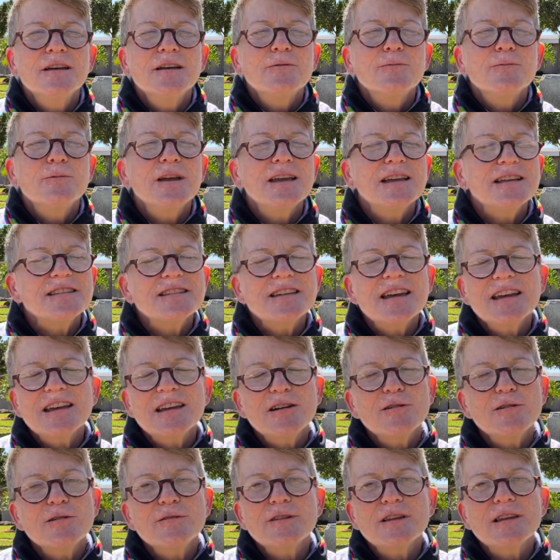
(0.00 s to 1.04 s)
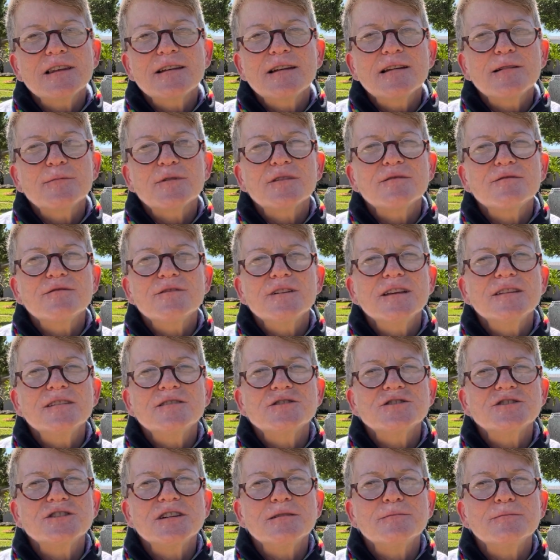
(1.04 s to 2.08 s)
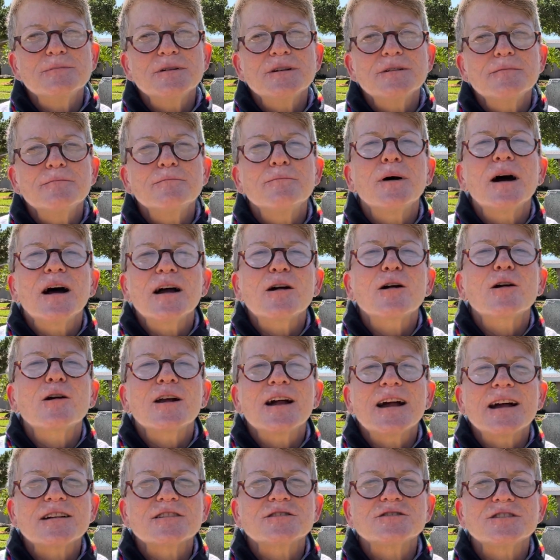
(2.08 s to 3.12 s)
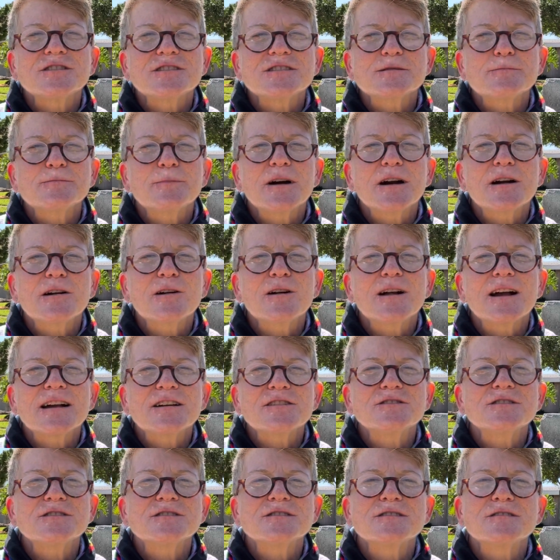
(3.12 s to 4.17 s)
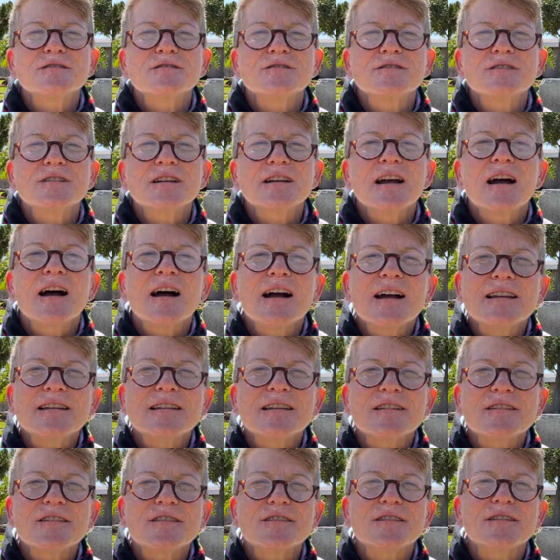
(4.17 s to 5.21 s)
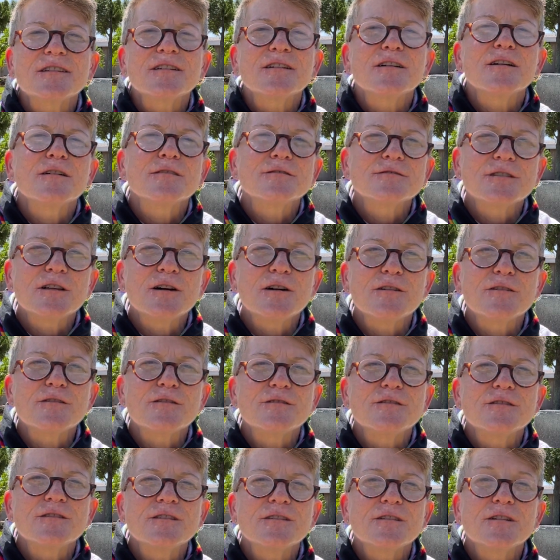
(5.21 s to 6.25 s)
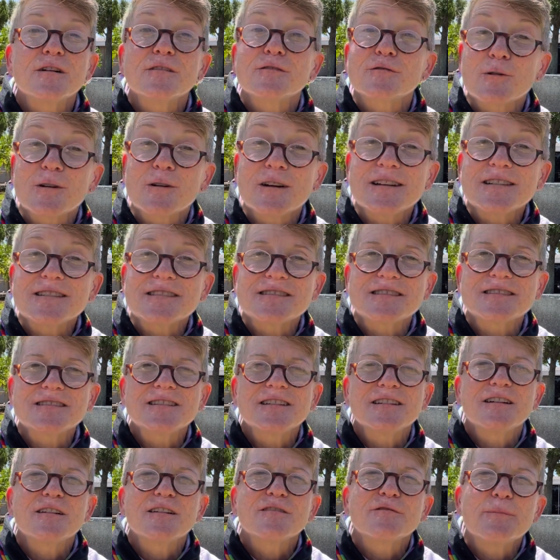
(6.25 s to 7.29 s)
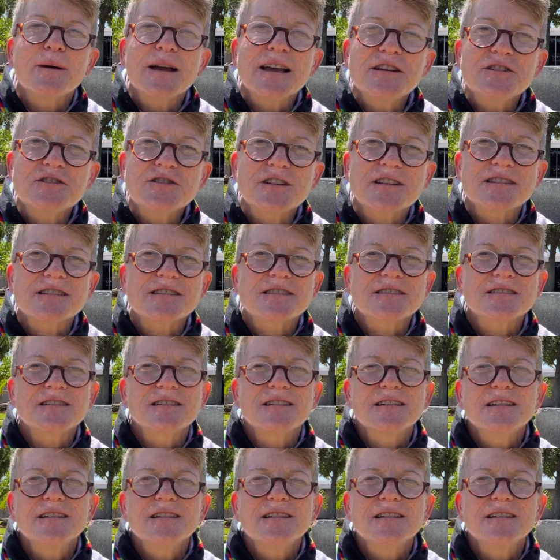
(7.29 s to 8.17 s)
We can take care of the lambs and feed the sheep by our actions, by our actions of kindness, of love, of grace, of patience.